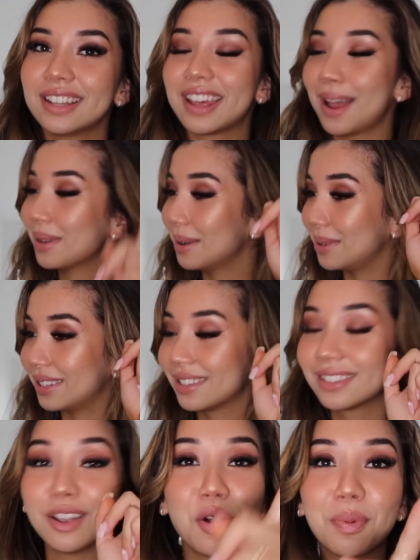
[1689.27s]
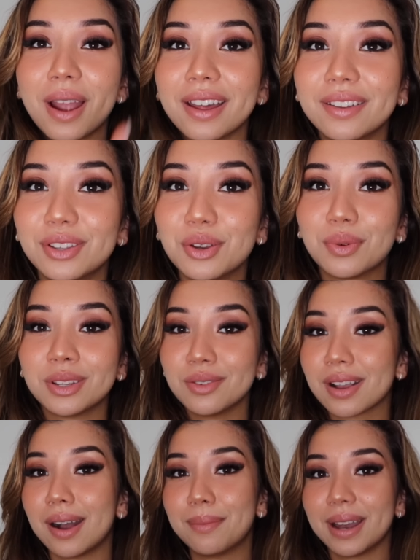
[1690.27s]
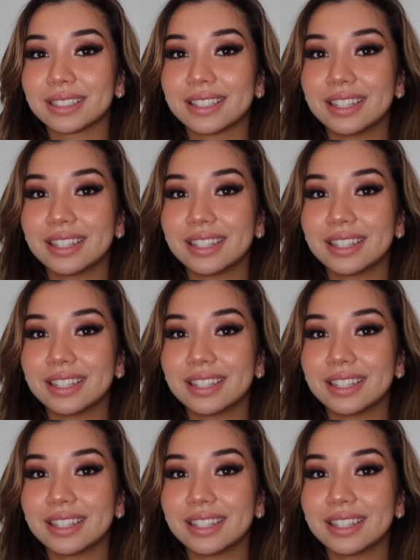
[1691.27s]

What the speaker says: And I'm going to be so proud of you when you come back